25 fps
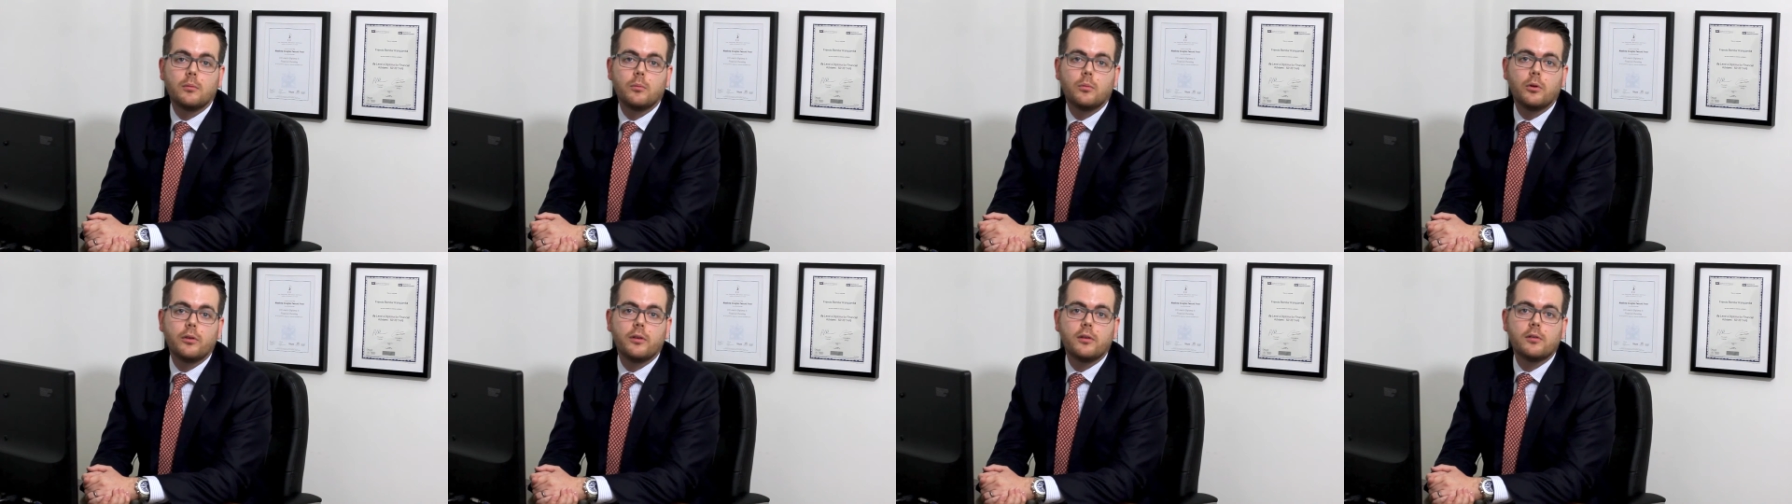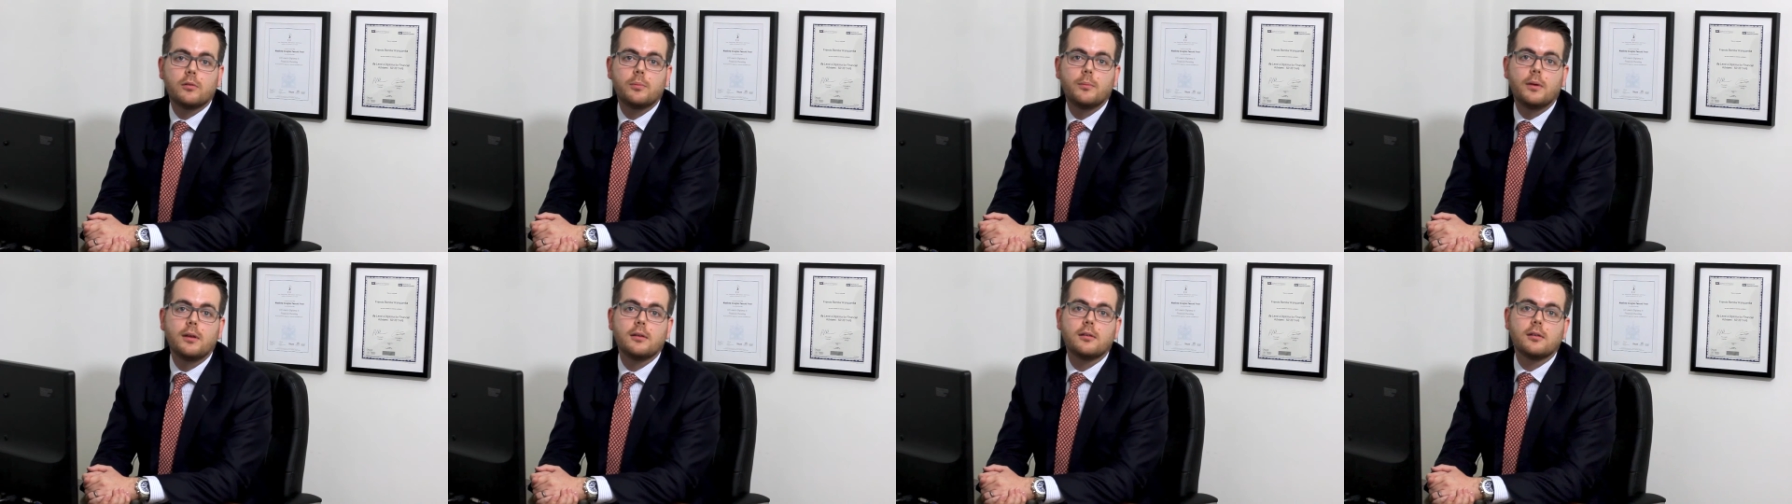and what
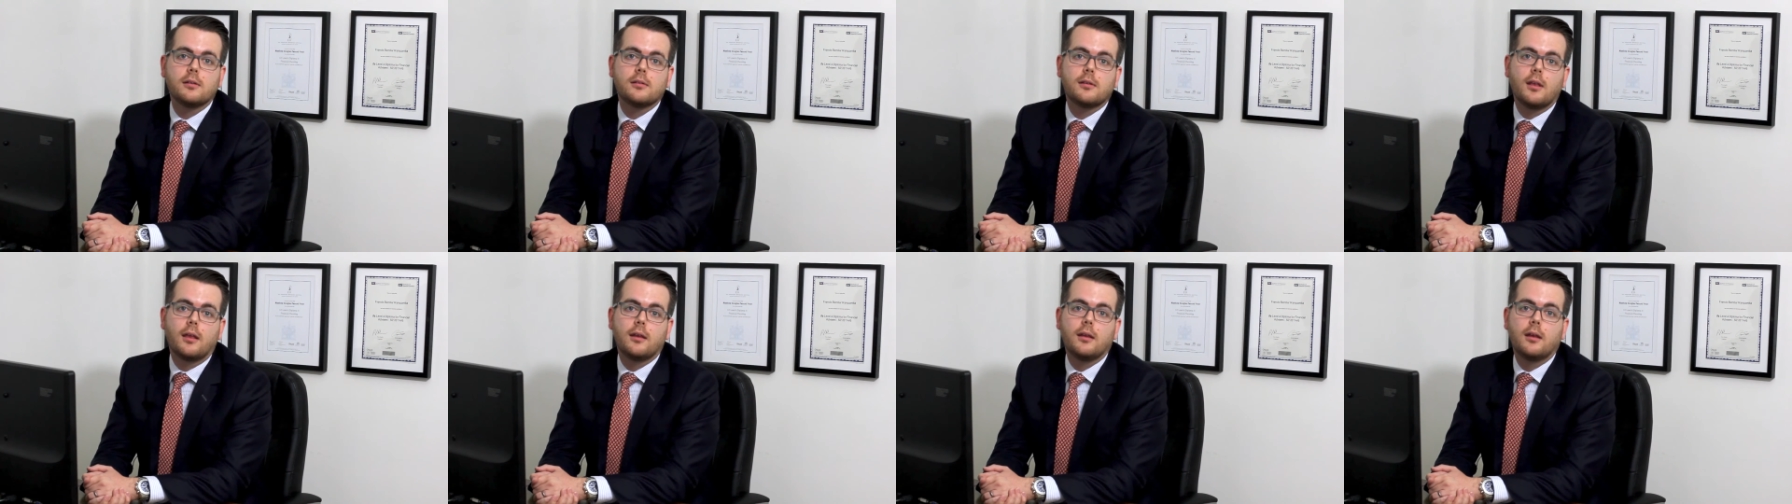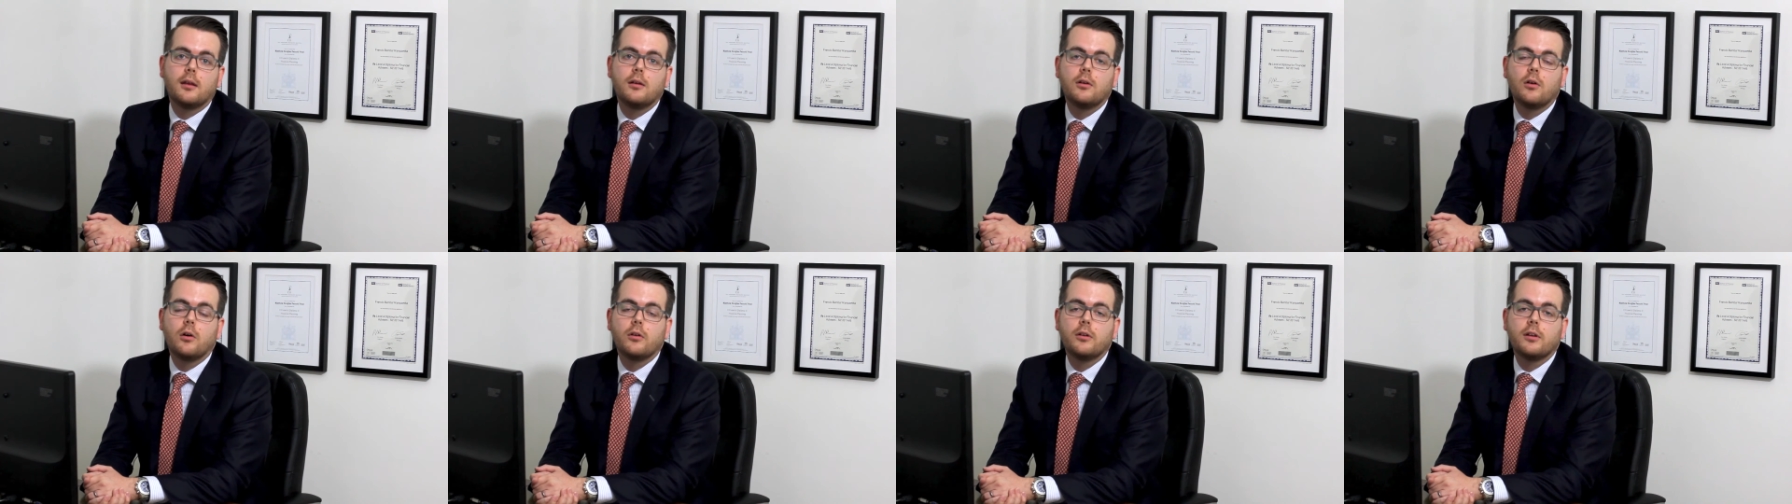this means is that
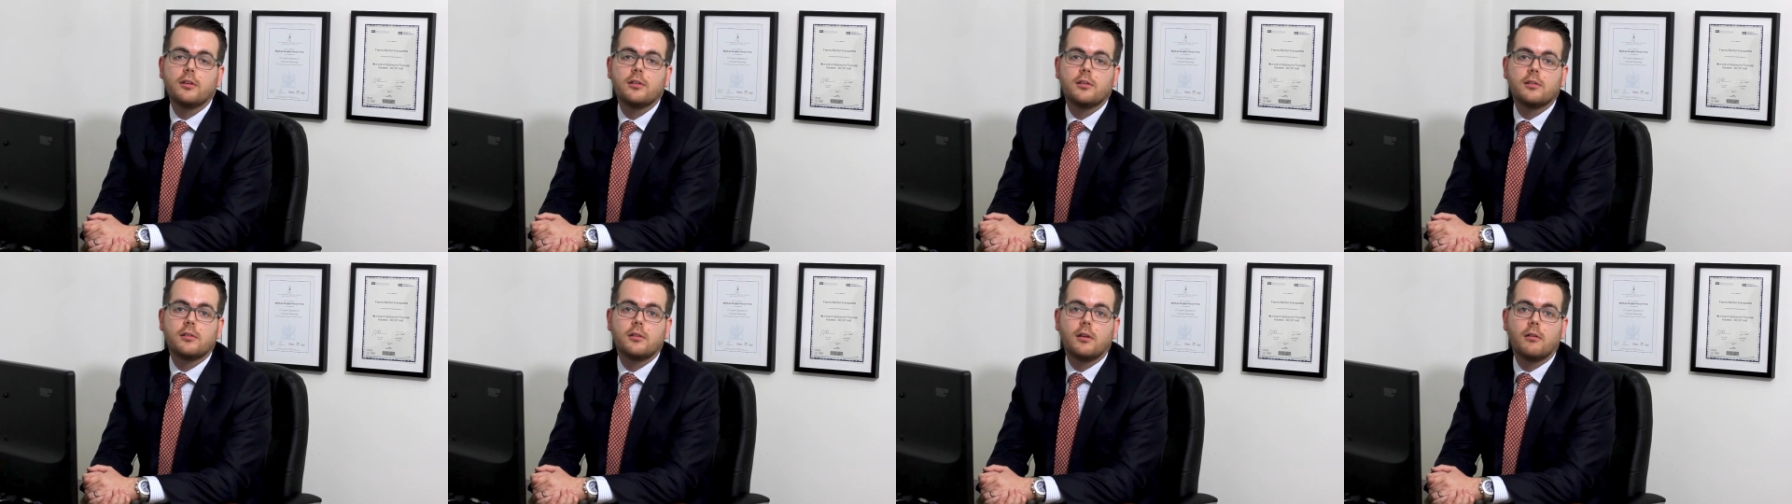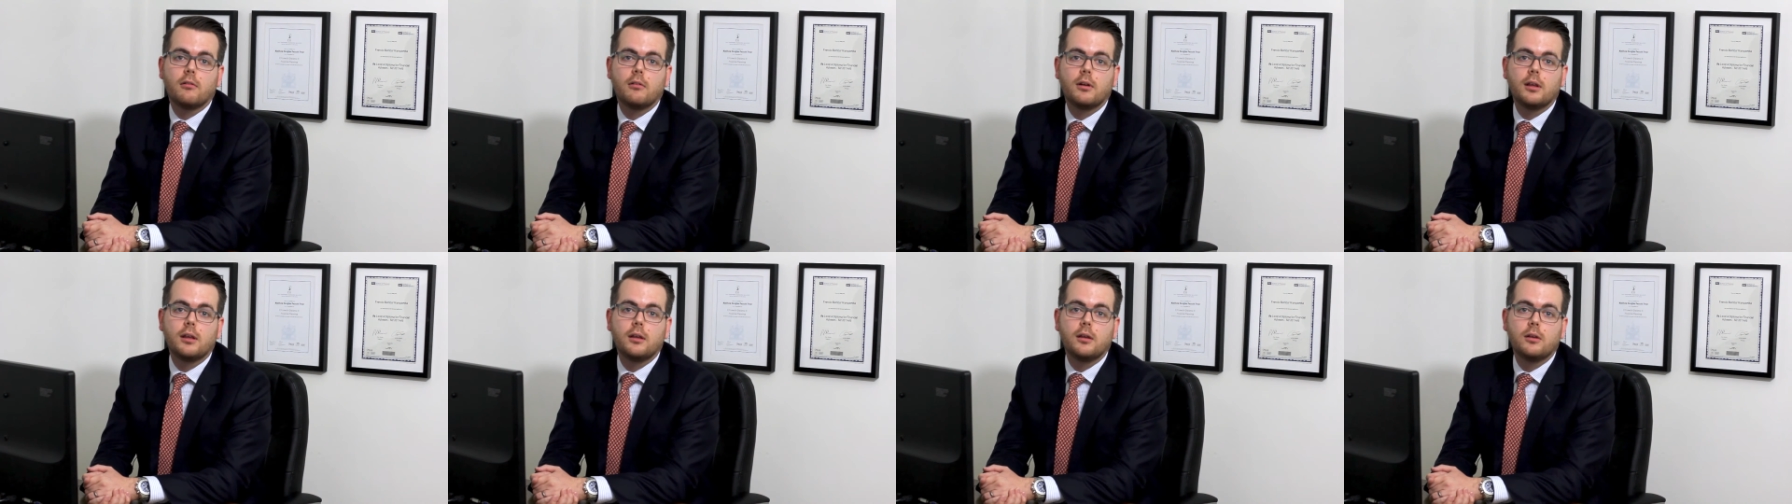they're not
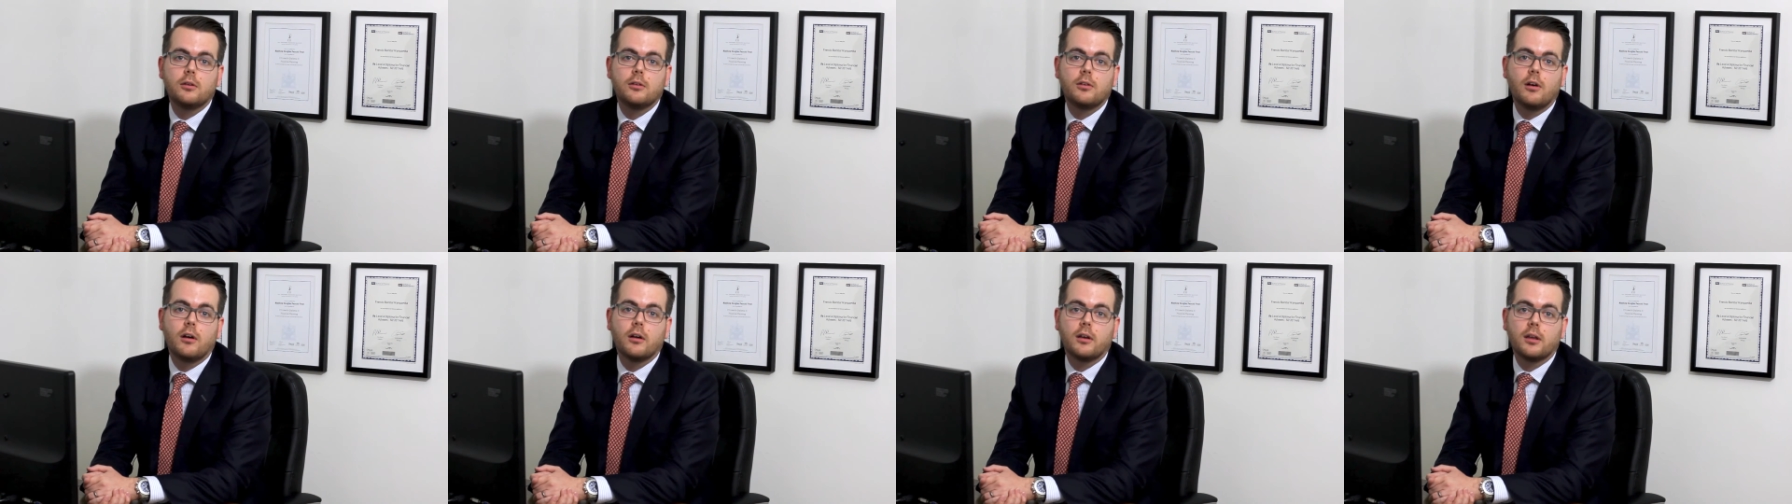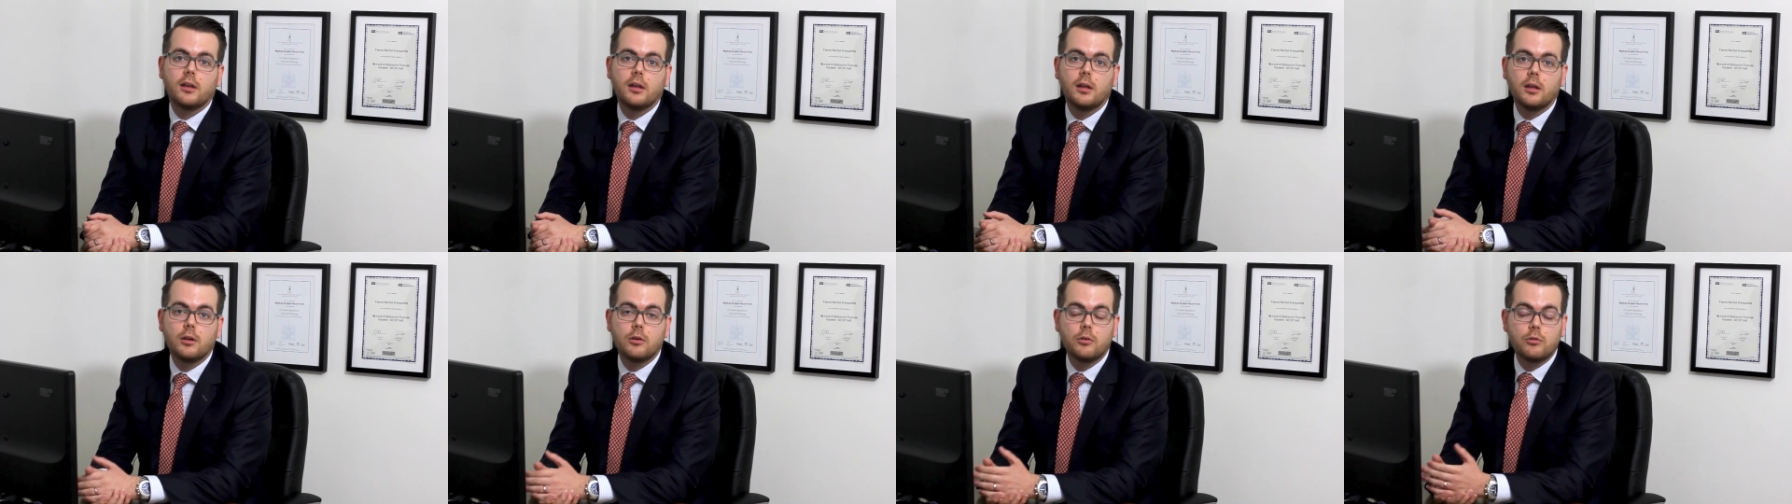necessarily
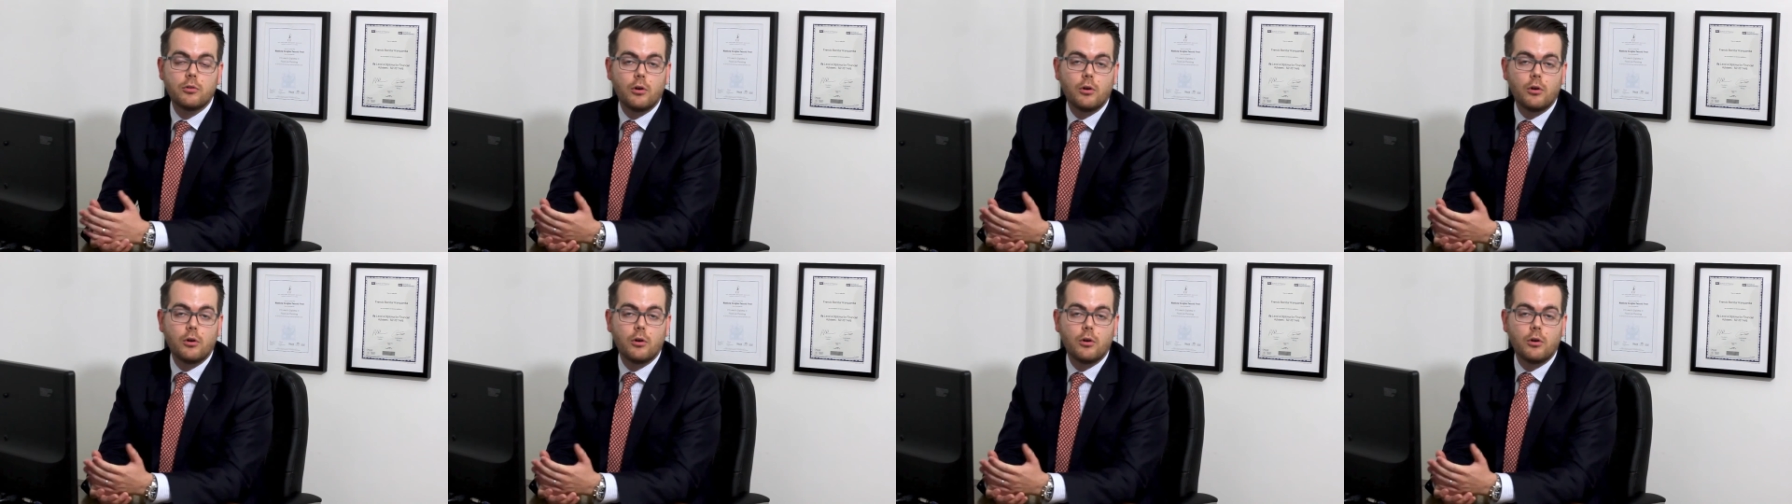targeting